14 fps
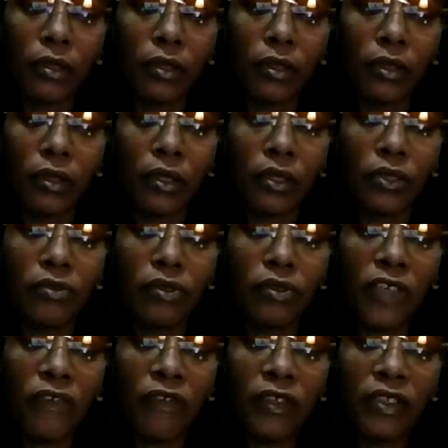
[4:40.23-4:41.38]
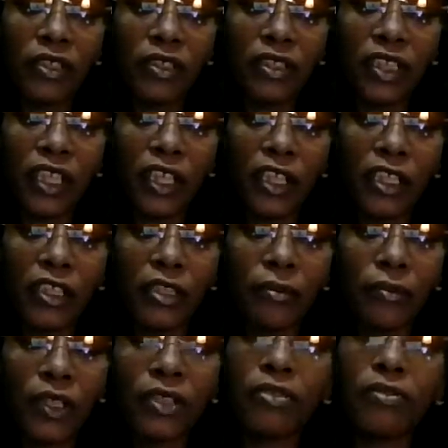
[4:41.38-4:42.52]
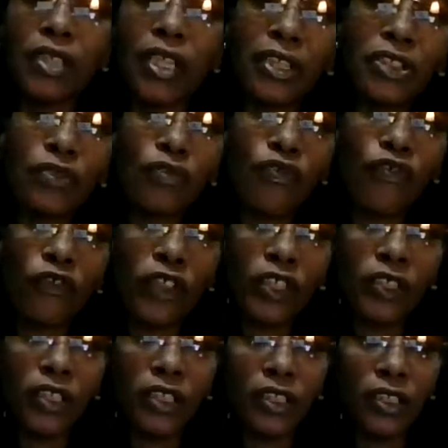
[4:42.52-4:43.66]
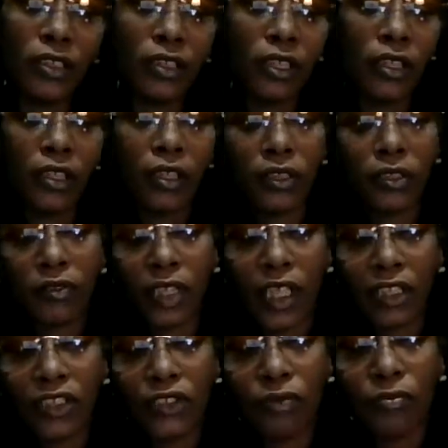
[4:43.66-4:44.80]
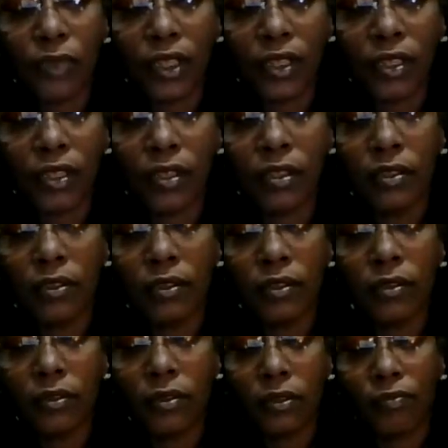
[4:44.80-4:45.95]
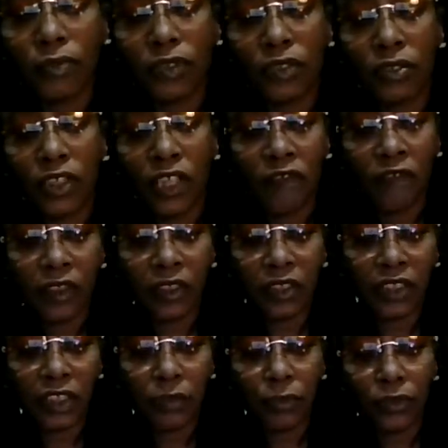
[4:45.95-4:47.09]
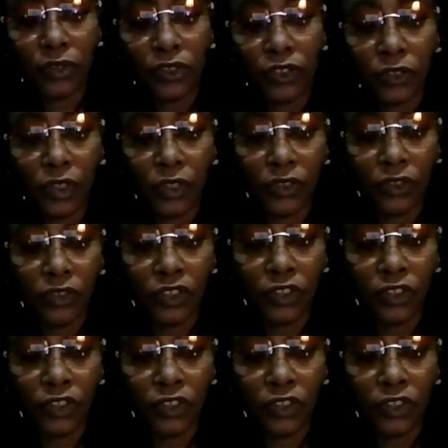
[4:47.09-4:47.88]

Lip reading: You definitely tame. You're not too friendly. You're not too mean. You definitely tempered your energy.